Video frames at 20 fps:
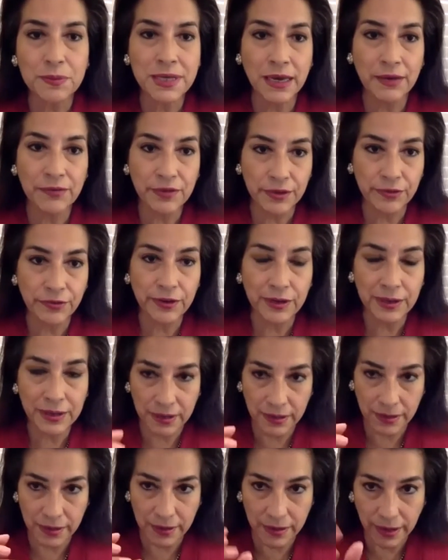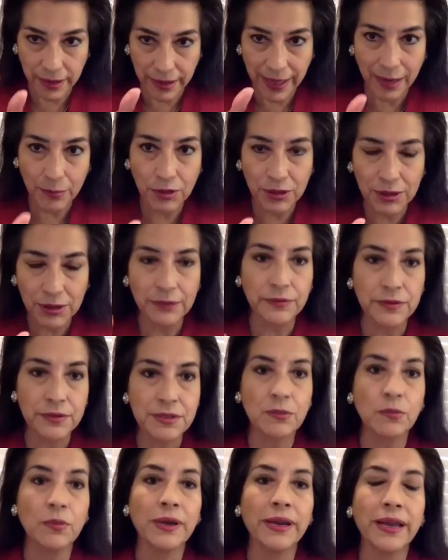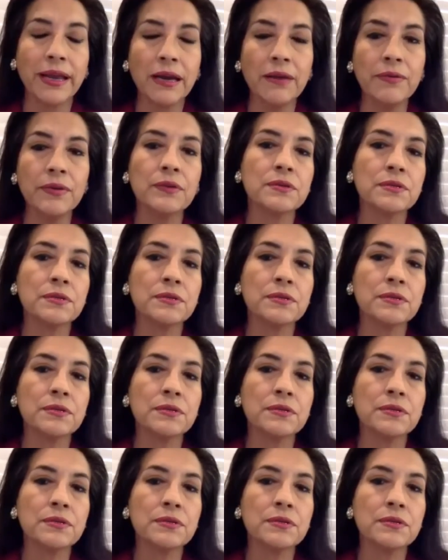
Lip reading: have different the camera levels and what have you.